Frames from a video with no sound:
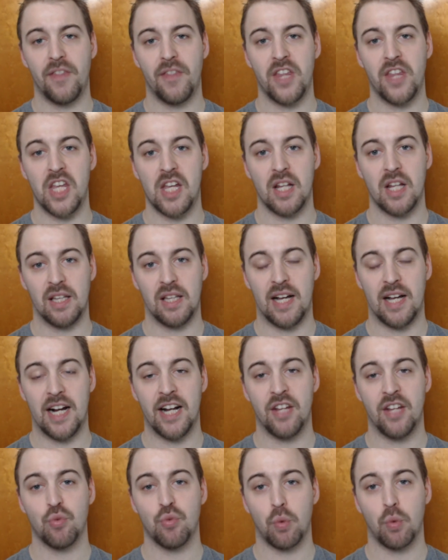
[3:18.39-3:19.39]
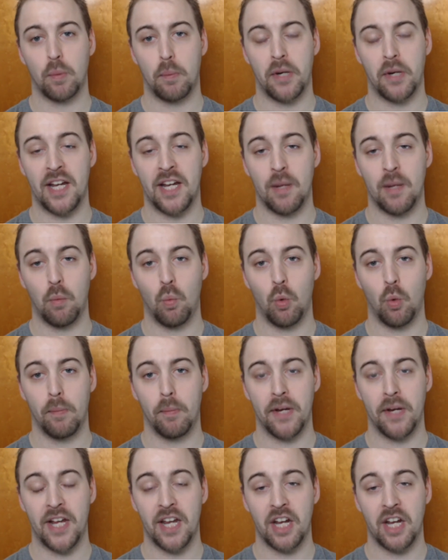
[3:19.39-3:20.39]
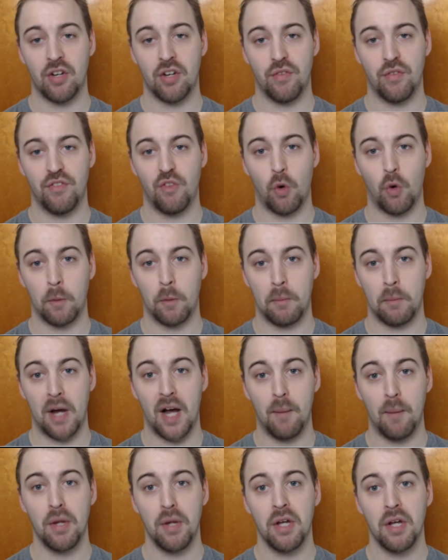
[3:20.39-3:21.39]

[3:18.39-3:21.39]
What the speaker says: the lines were beginning to form up.